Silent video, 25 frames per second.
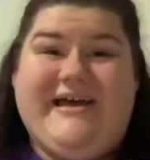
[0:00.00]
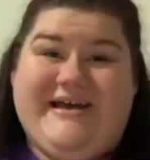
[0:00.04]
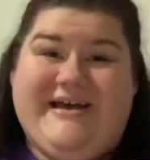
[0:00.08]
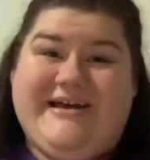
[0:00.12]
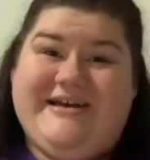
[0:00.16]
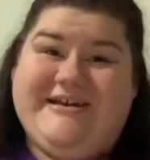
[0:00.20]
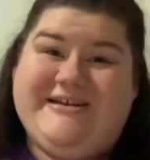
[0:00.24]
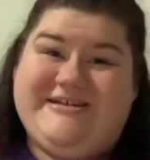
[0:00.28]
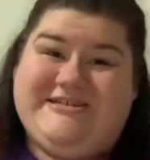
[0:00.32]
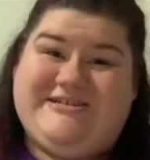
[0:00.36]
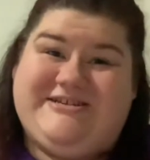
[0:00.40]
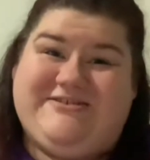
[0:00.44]

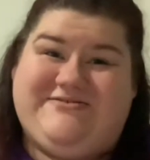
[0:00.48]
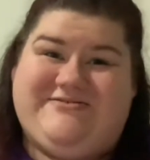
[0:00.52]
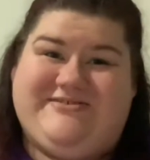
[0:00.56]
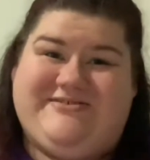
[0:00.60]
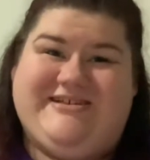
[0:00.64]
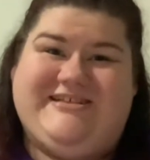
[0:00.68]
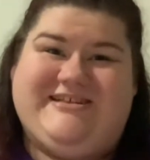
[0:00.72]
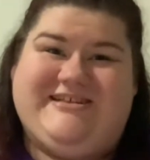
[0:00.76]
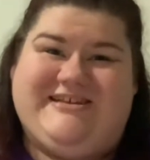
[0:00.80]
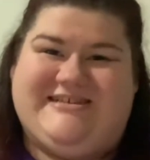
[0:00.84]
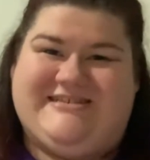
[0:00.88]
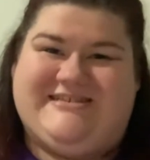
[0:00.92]
She
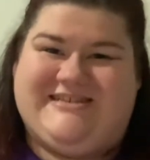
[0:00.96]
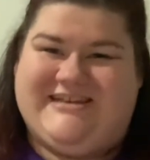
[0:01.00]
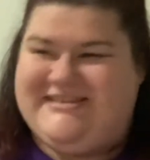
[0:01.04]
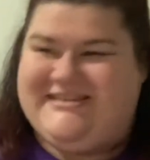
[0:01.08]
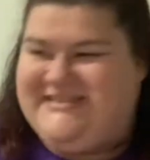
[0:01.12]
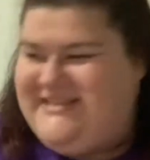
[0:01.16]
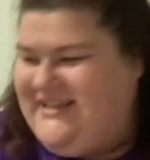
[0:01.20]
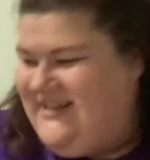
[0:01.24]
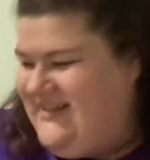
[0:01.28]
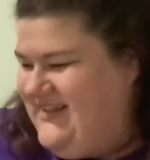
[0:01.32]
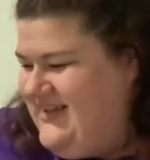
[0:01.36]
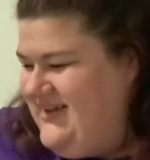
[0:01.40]
really says
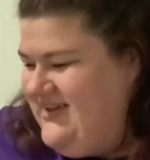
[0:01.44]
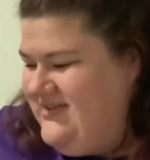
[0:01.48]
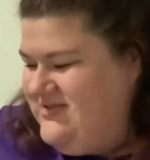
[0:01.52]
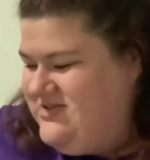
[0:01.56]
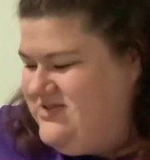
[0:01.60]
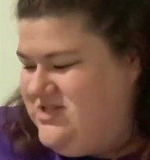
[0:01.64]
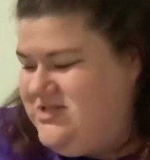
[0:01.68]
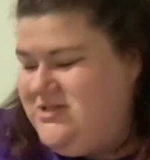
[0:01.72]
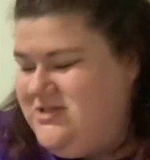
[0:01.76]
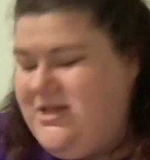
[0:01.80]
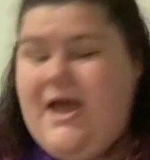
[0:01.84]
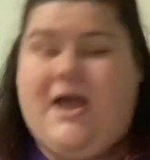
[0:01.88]
hello.
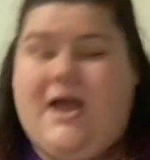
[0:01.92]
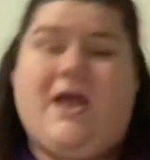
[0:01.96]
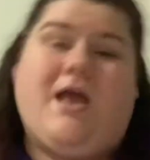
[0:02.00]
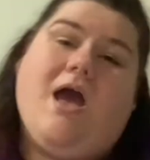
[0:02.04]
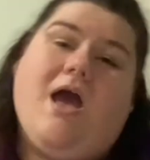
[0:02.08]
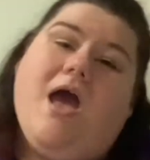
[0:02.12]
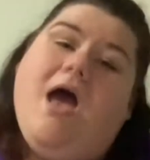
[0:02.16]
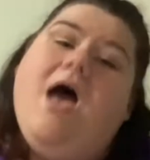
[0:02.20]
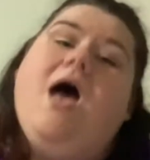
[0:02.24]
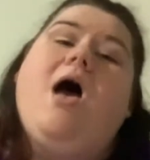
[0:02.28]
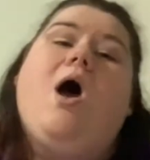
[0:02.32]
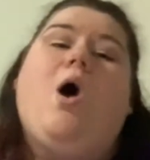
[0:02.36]
She's like,
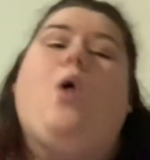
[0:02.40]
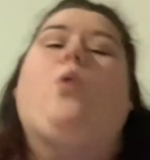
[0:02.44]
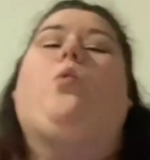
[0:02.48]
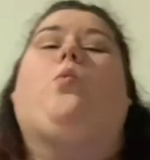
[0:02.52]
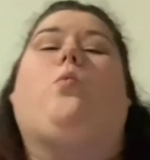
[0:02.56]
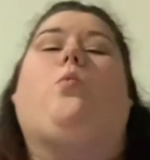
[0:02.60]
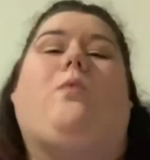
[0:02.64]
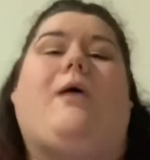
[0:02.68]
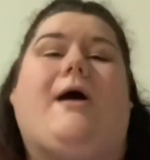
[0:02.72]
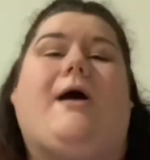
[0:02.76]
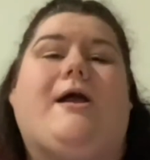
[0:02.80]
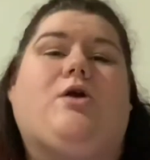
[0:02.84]

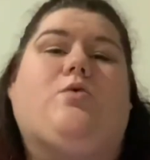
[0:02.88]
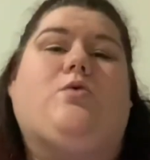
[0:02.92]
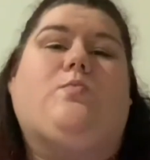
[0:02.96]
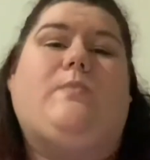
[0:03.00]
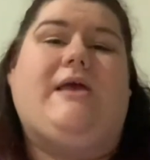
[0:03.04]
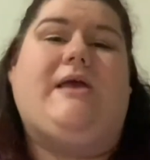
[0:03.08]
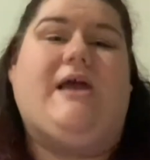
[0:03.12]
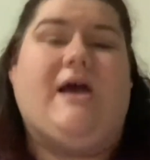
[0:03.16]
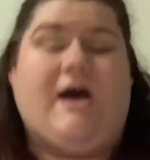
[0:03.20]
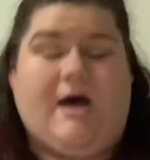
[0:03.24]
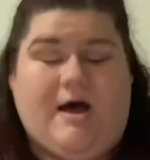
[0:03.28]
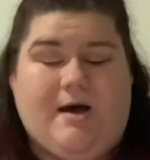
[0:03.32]
why are
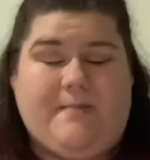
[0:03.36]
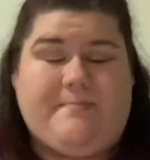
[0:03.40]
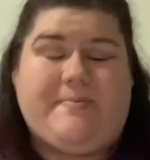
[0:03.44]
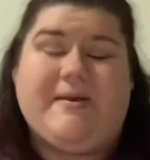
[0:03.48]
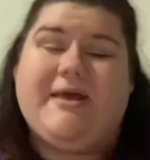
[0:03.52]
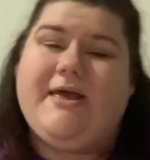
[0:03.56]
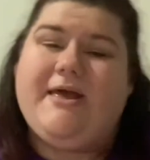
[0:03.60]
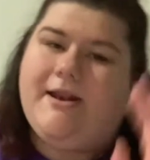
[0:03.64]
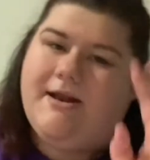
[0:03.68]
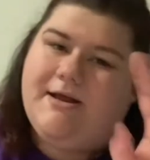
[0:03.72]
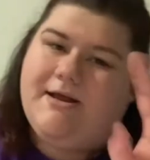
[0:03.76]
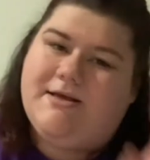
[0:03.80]
we up?
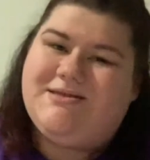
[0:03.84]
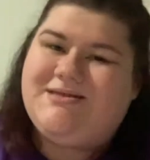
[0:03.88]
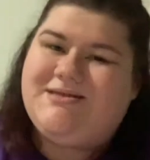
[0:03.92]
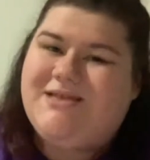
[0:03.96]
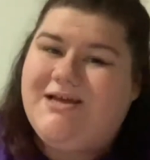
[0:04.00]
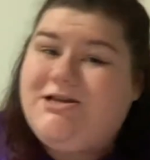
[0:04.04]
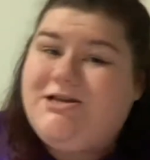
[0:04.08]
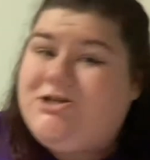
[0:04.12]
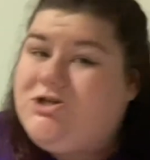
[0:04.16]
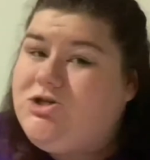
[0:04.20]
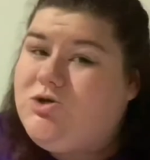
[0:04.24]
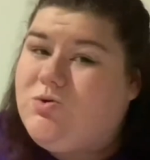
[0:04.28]
It is
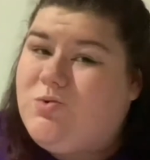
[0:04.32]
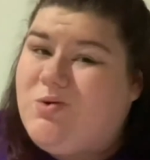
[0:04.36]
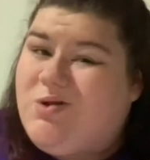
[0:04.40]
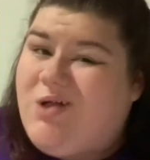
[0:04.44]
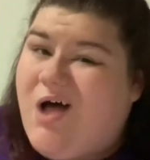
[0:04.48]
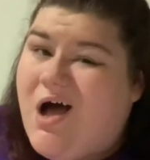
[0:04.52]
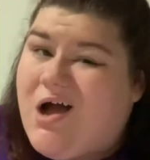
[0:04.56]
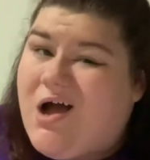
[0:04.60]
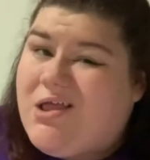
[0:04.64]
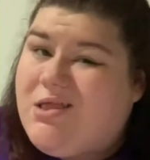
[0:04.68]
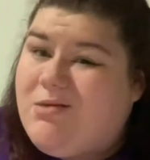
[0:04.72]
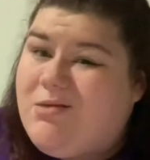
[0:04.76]
like 2
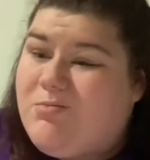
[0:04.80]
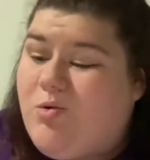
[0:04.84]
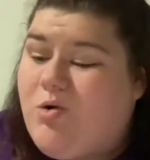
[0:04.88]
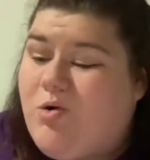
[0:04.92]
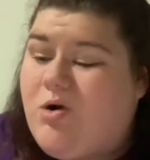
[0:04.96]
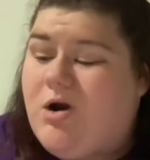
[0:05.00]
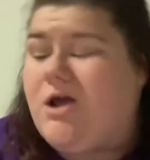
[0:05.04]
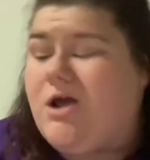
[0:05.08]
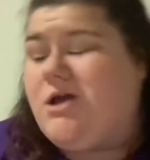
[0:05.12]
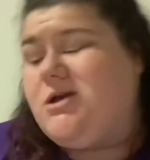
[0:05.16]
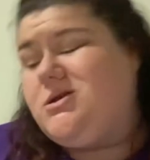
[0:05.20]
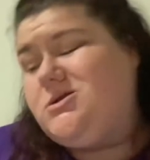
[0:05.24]
o'clock in the
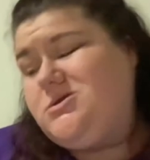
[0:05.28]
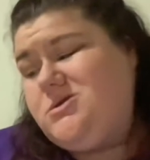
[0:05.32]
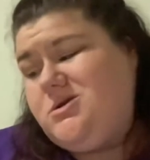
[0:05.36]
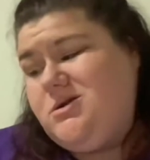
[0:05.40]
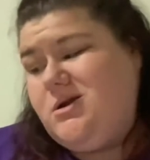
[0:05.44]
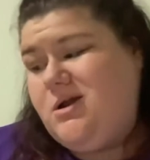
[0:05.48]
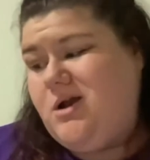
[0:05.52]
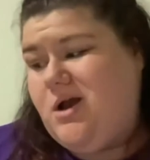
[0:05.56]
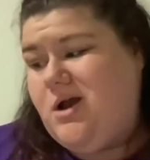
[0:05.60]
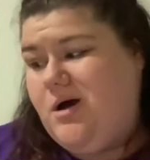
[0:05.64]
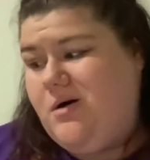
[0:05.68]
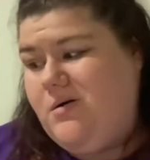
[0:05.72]
morning, so you
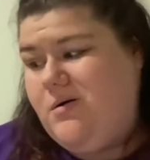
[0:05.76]
know.